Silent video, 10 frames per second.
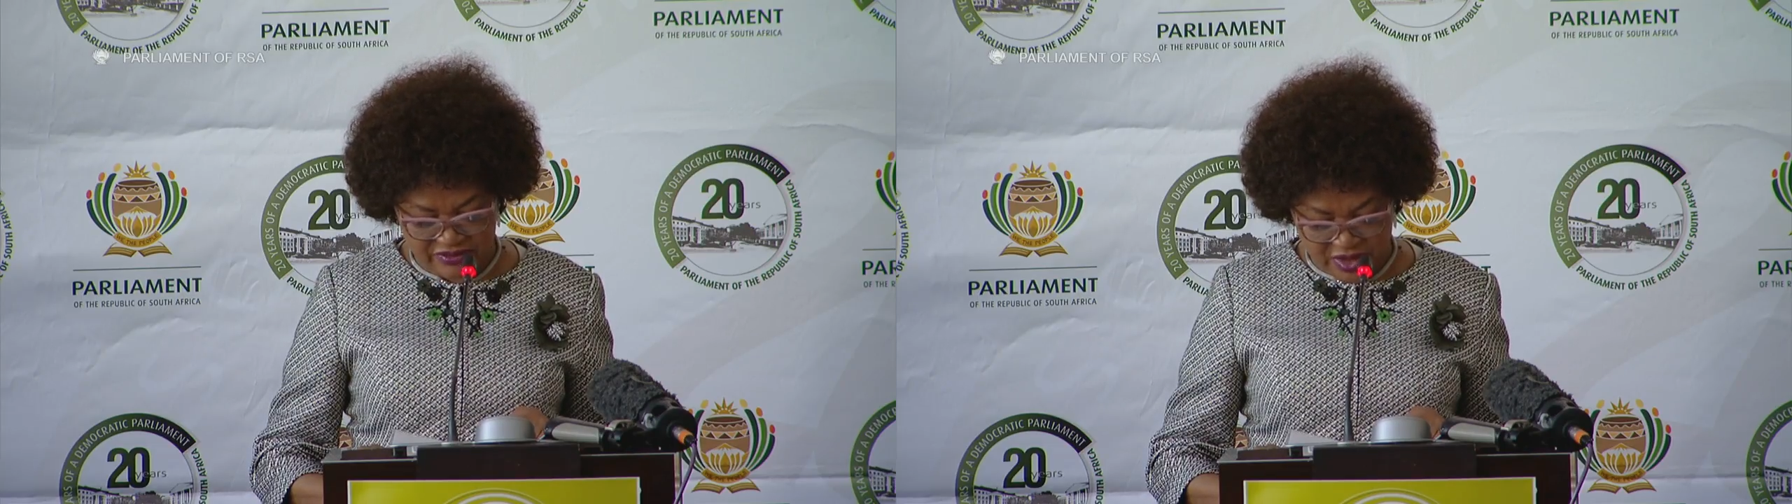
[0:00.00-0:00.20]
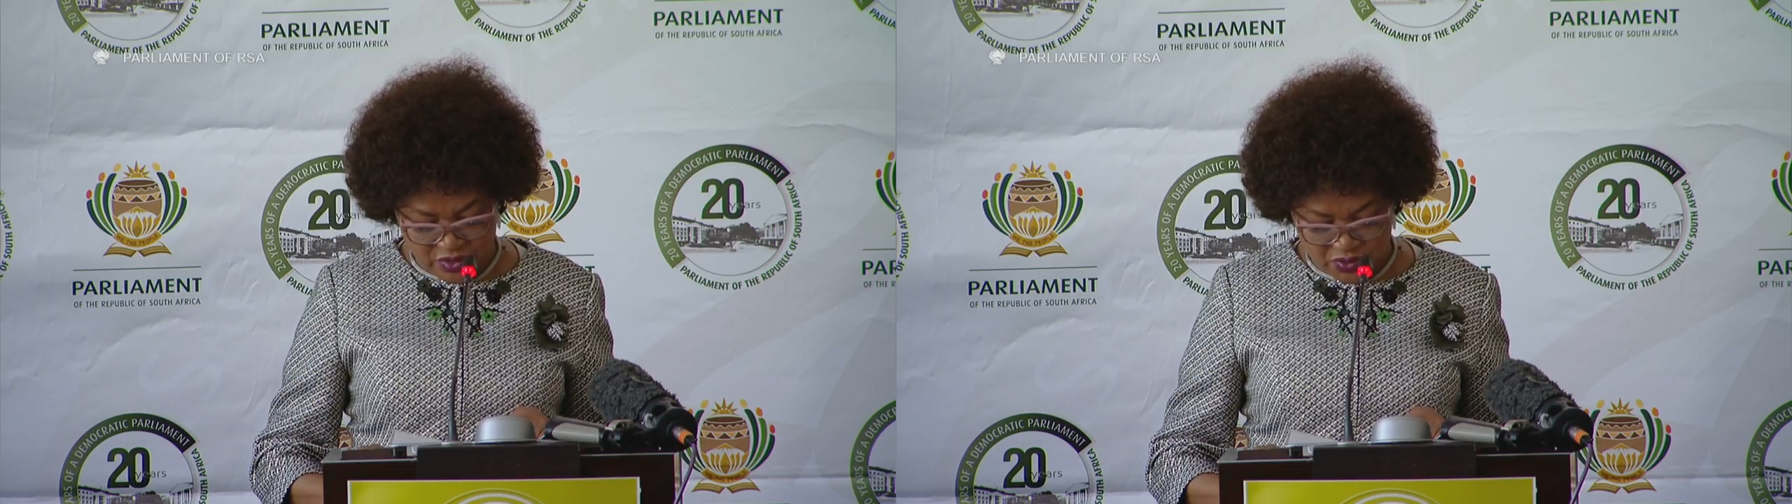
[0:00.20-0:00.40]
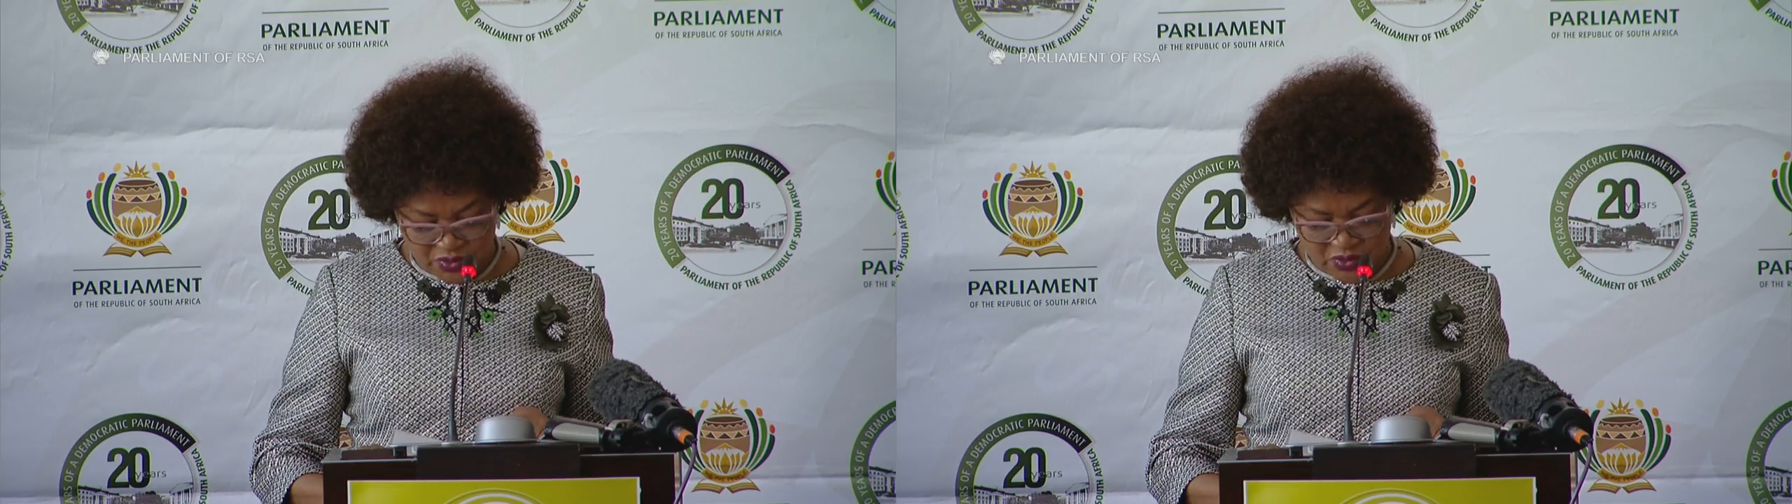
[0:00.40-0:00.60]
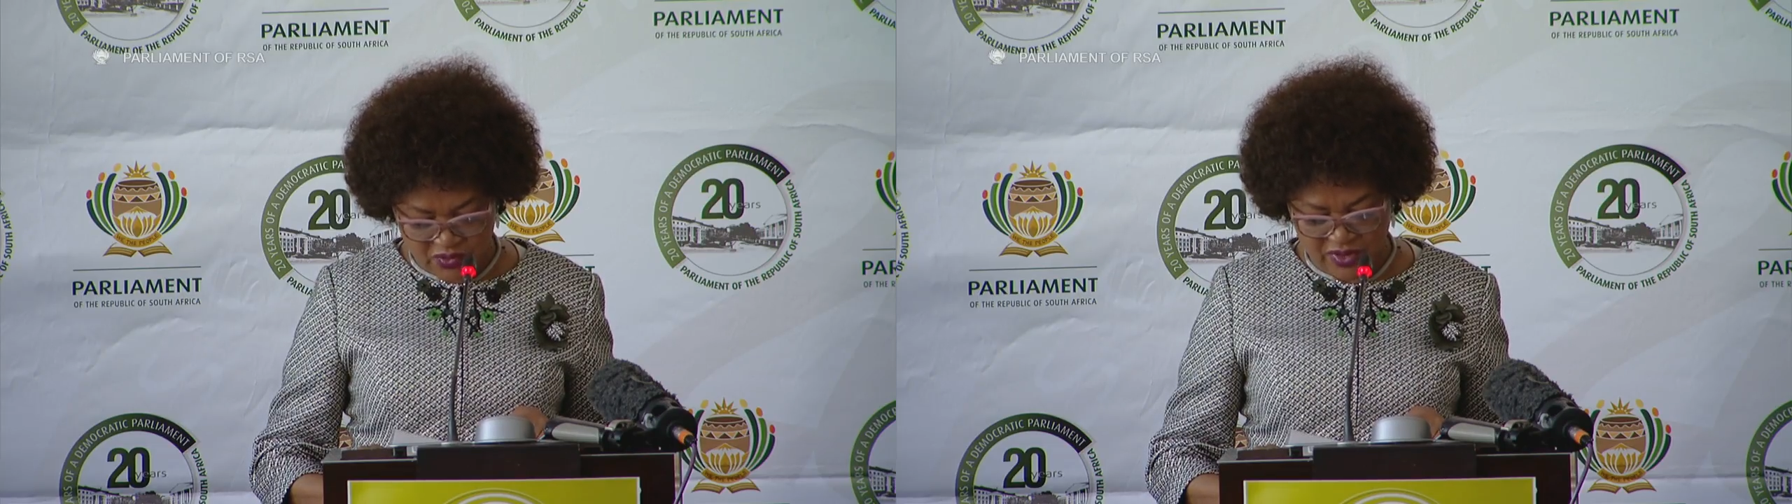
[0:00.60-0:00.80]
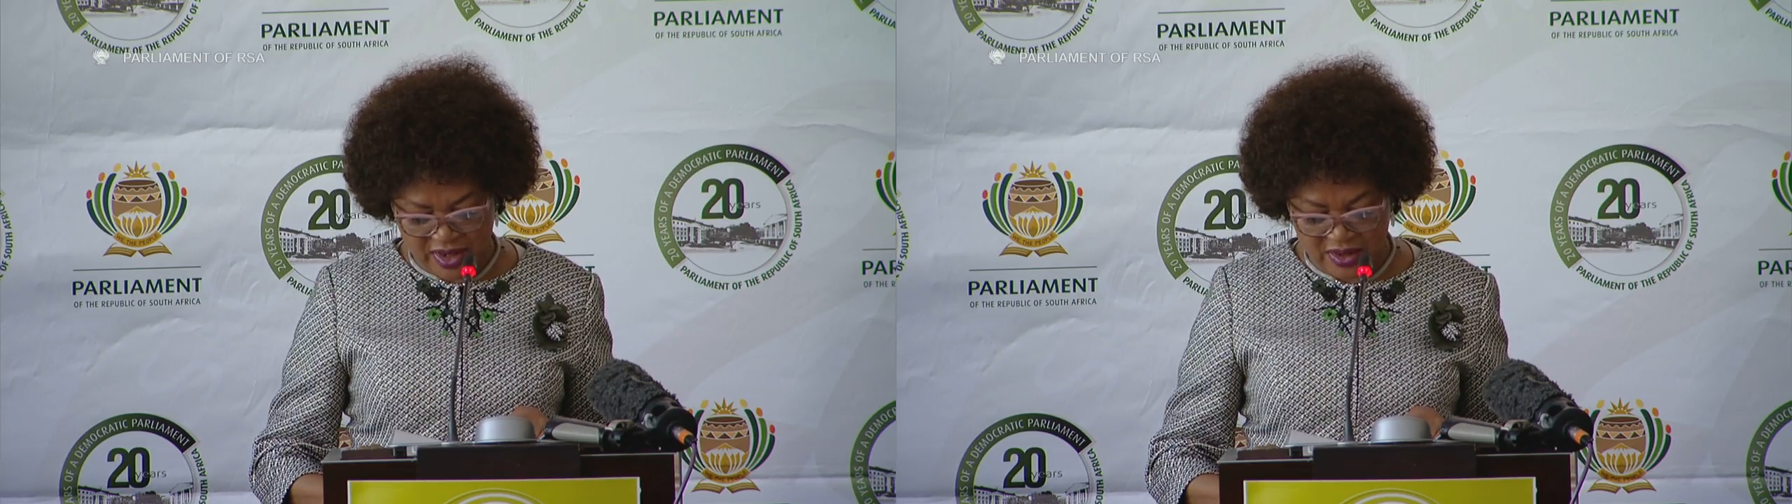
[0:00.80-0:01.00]
values
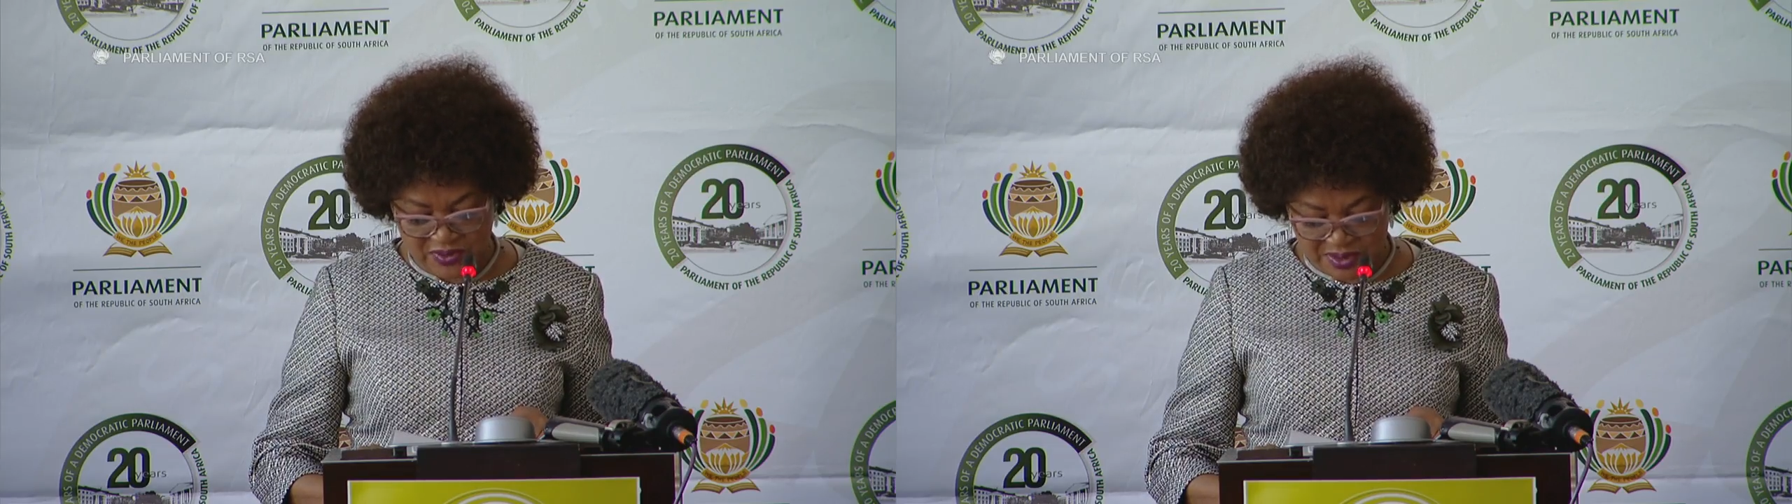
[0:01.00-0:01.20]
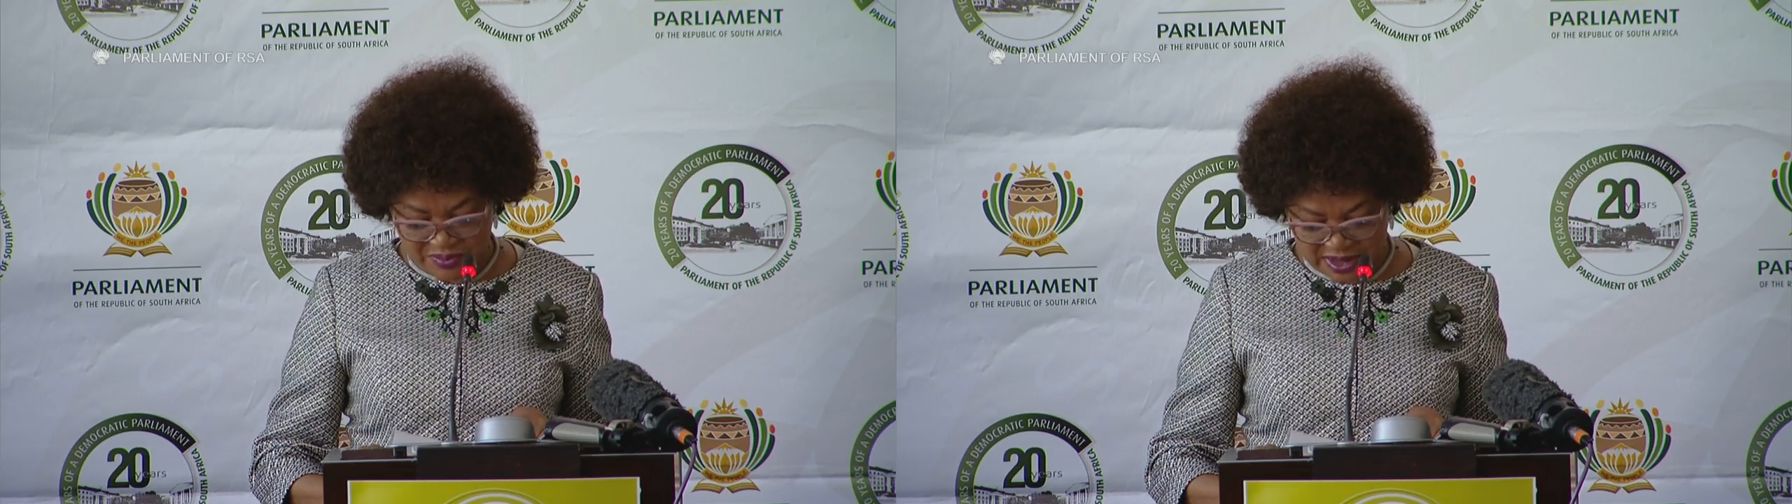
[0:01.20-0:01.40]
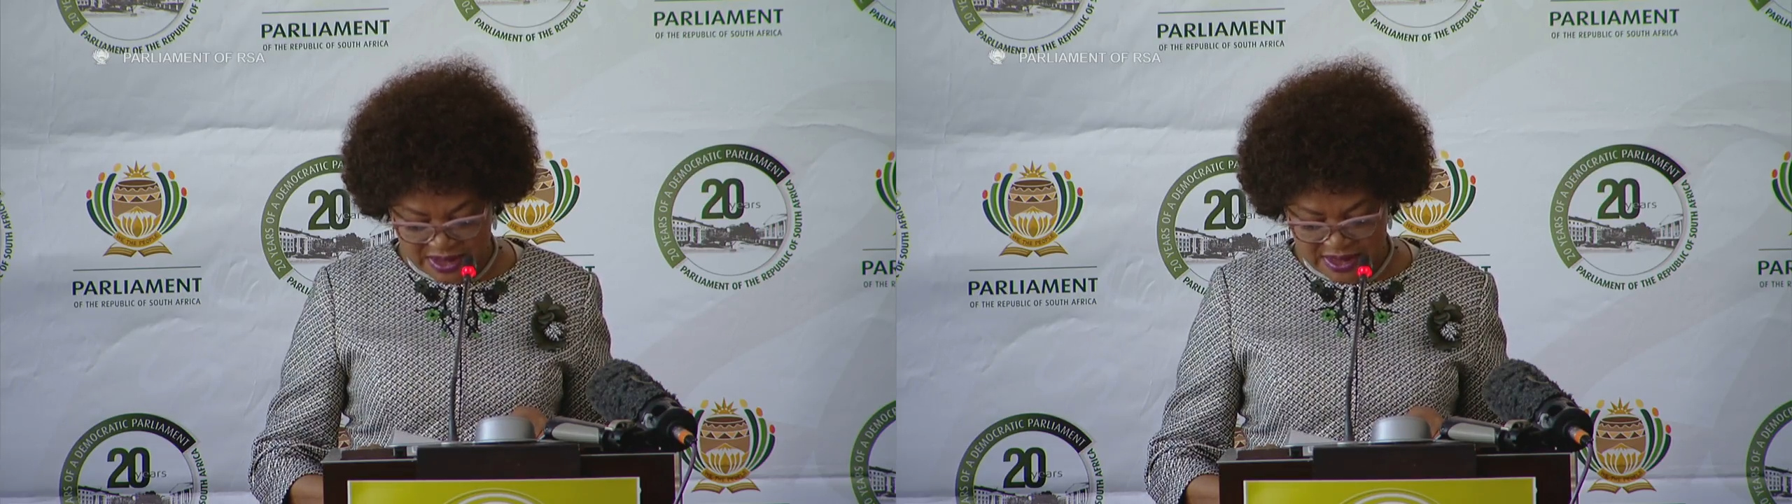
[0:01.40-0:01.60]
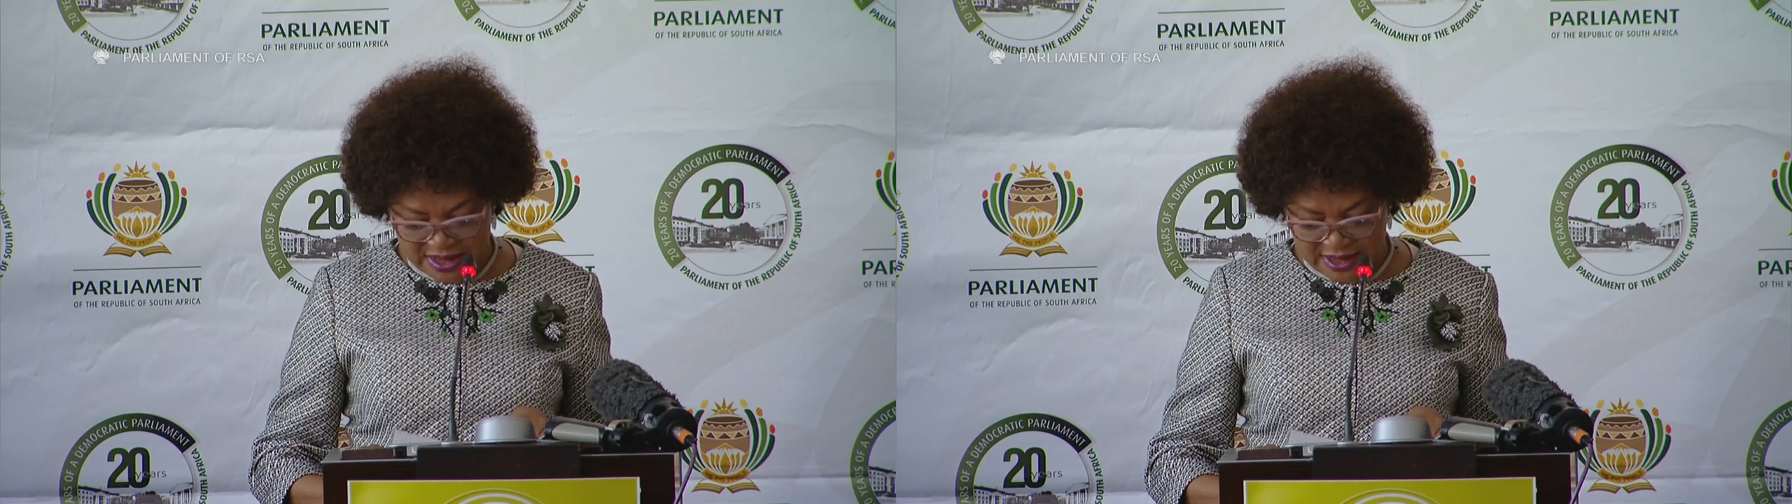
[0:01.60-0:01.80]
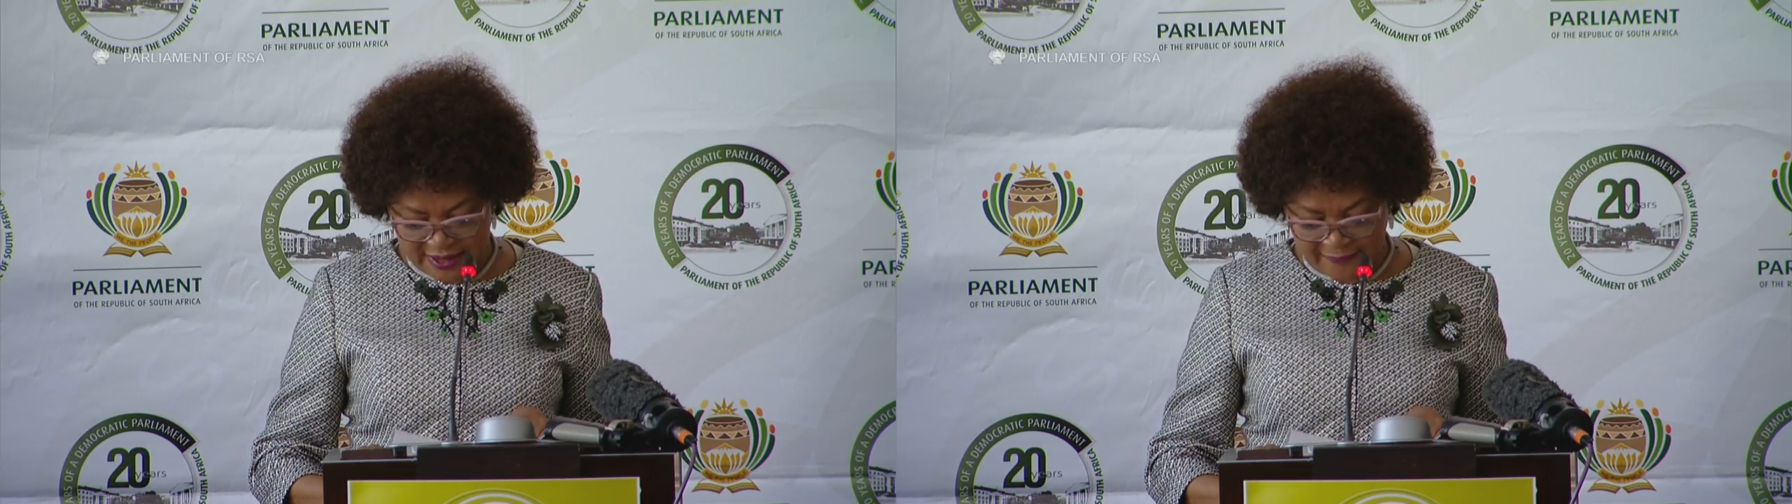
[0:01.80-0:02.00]
of
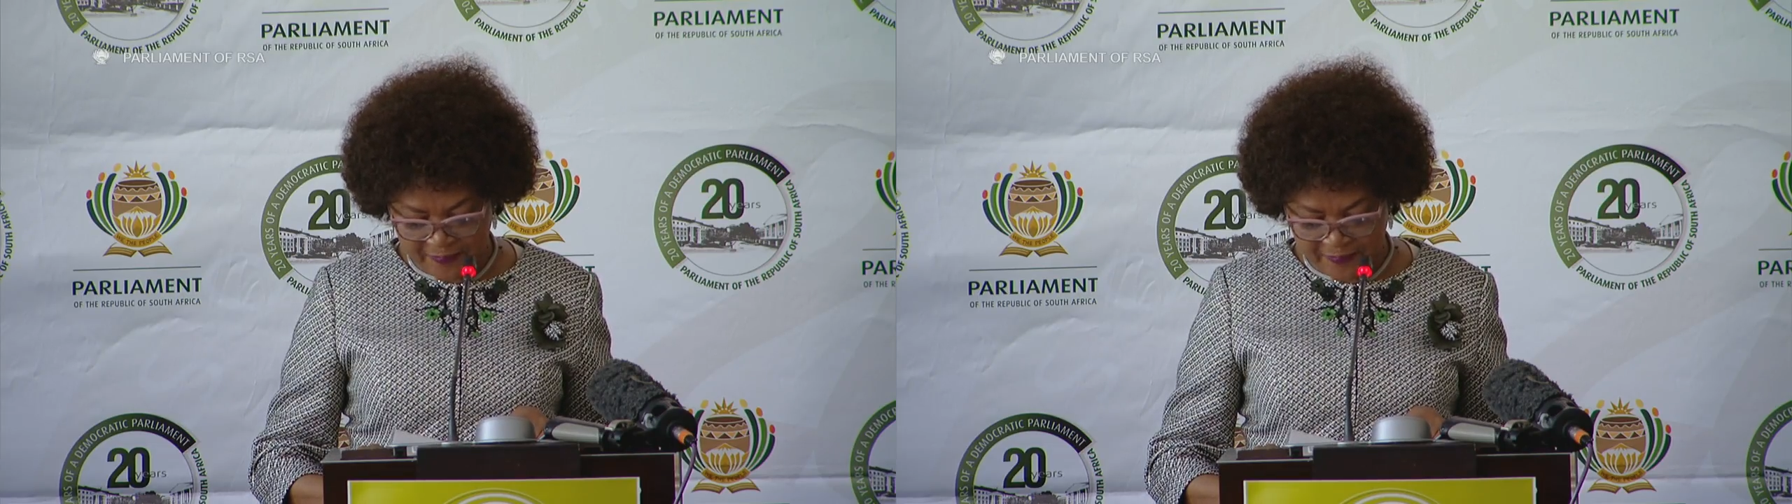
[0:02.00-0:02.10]
accountability